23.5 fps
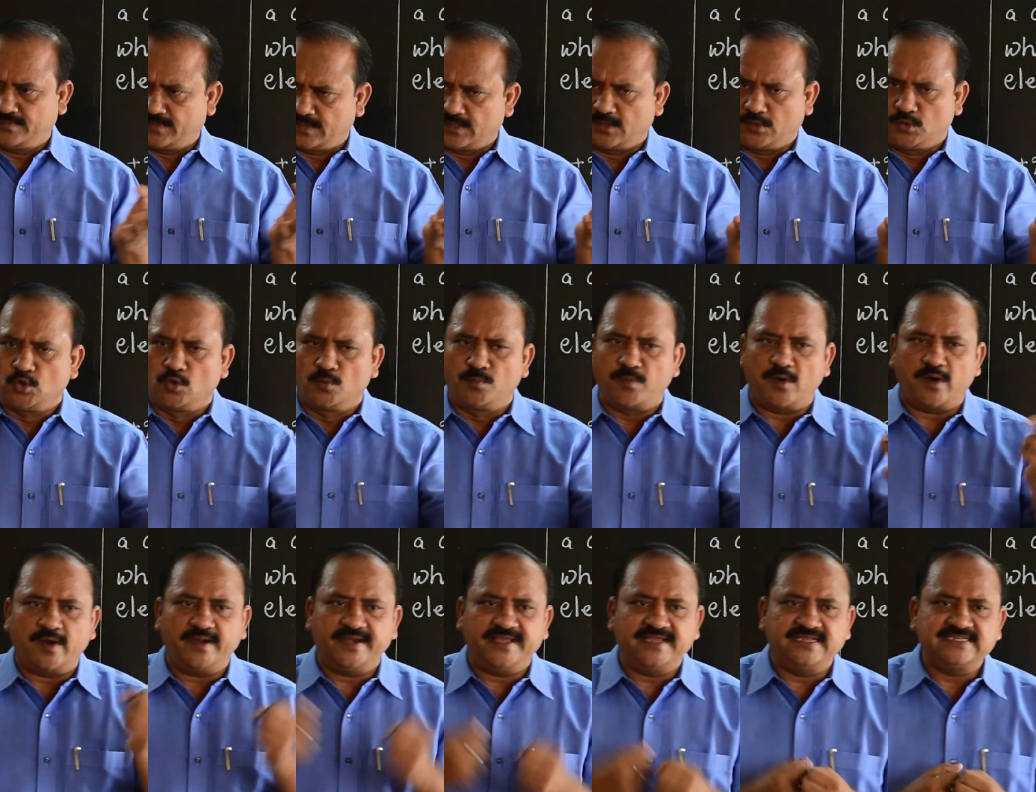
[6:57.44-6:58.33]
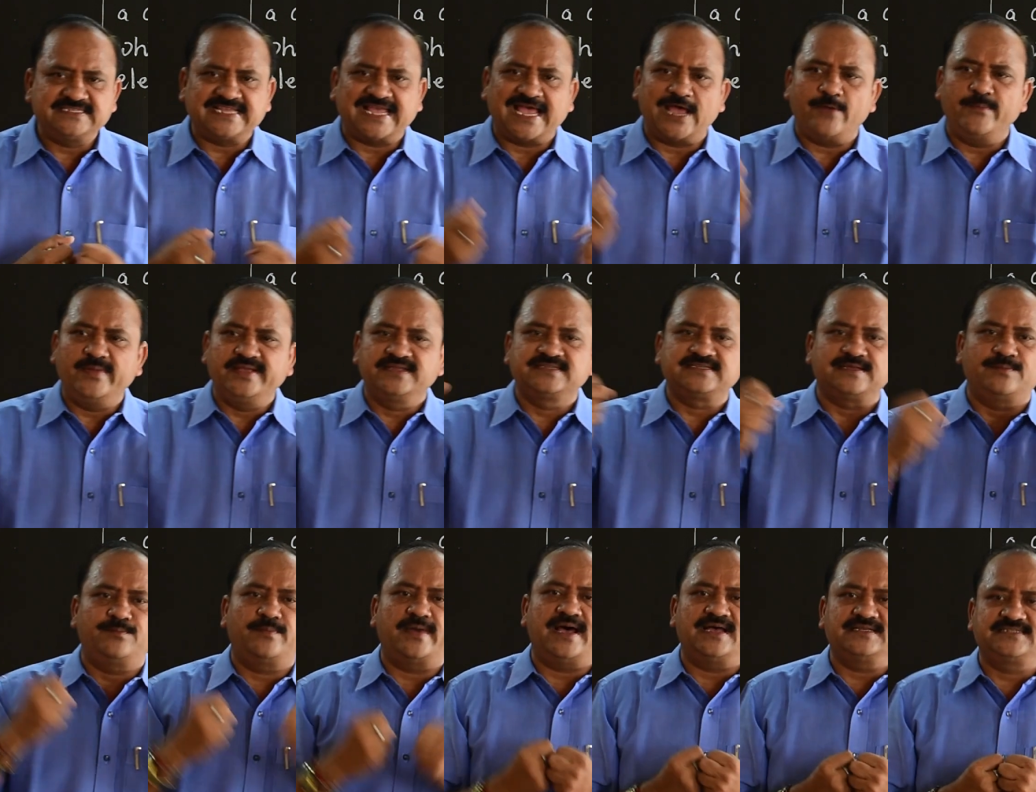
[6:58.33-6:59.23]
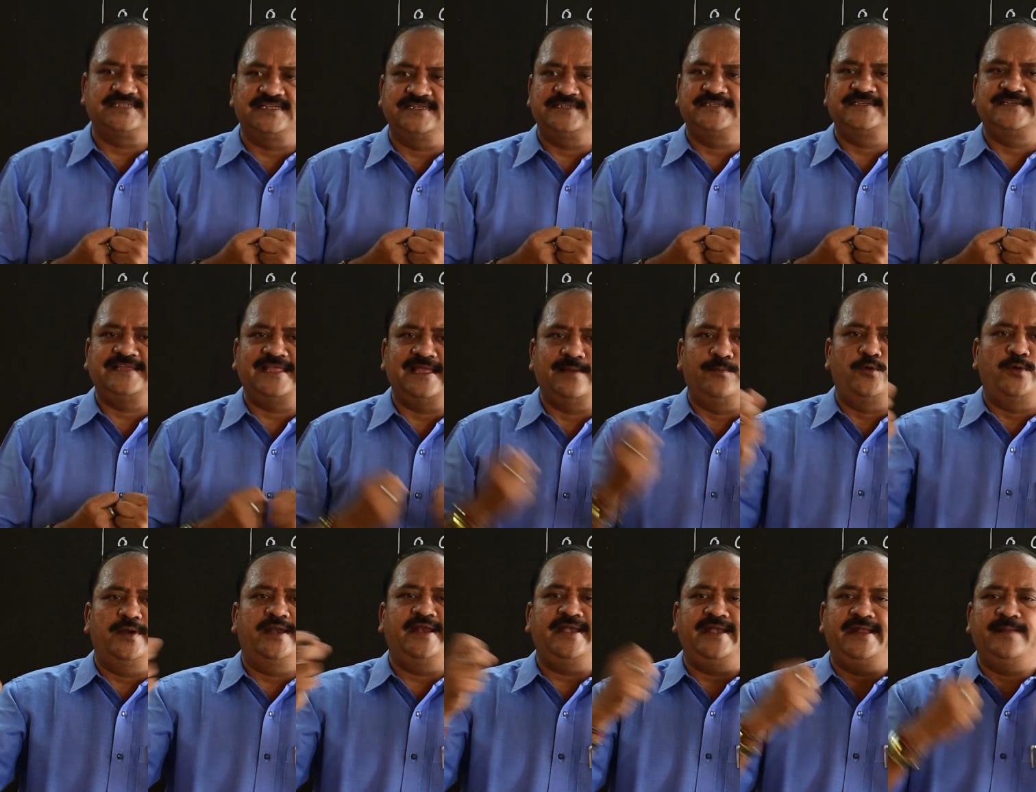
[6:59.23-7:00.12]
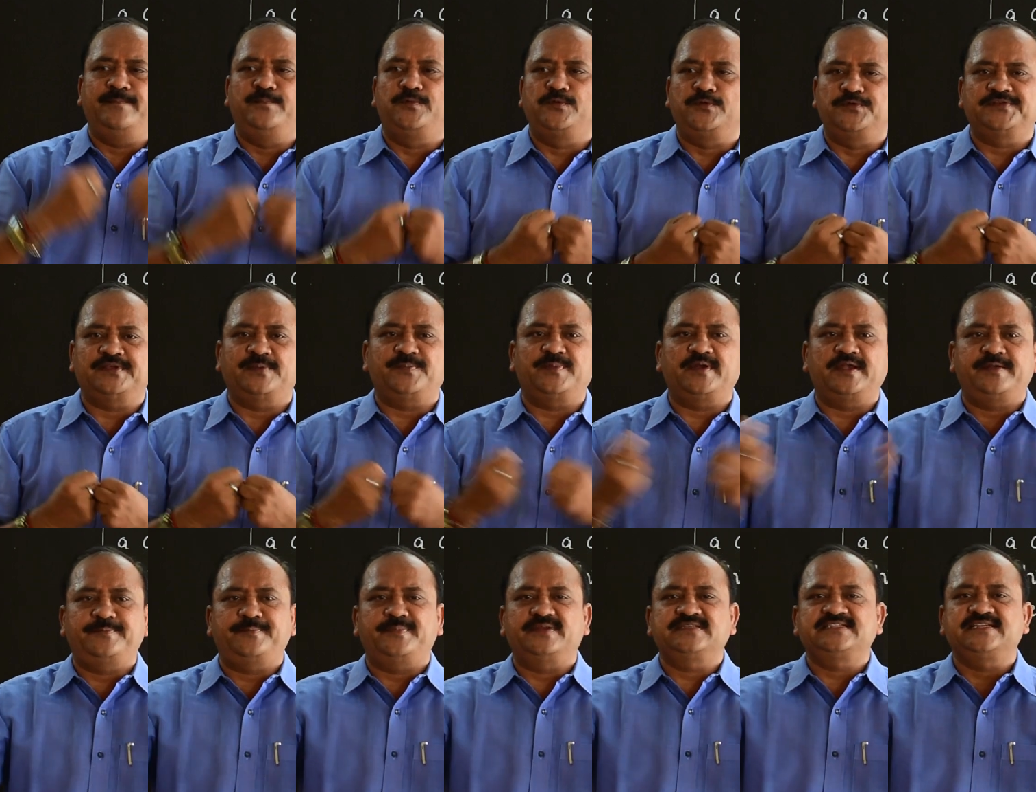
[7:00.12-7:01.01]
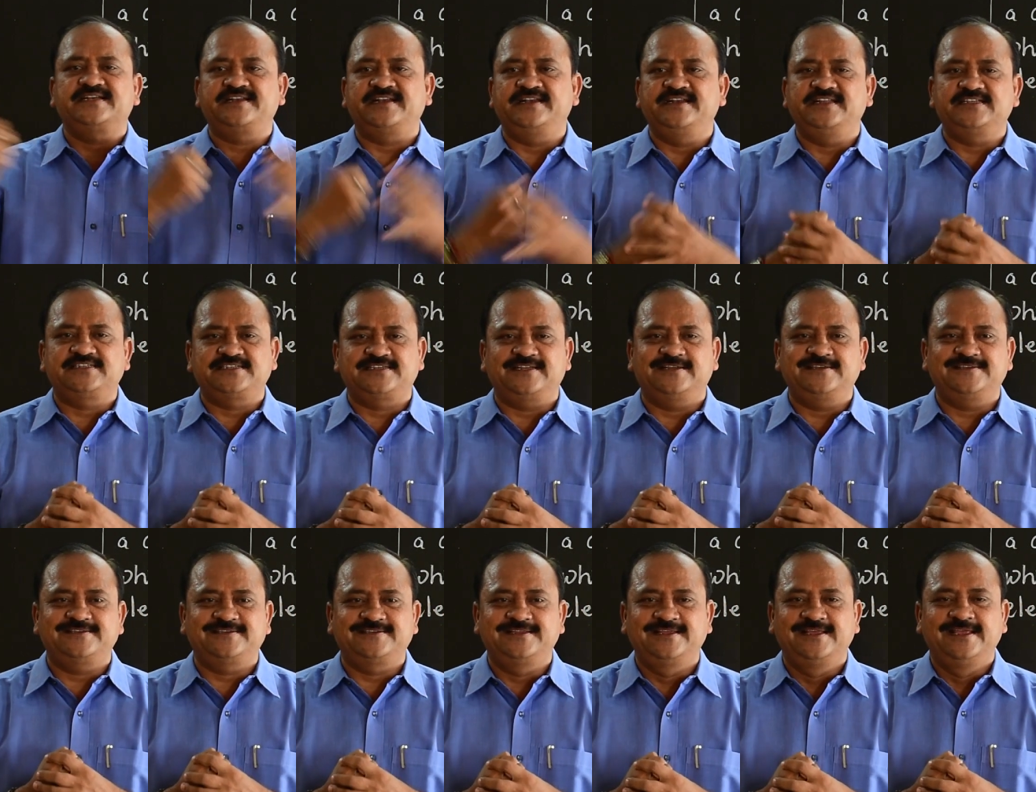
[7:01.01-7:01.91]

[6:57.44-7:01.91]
two bodies having some masses M1 and M2 separated by certain distance,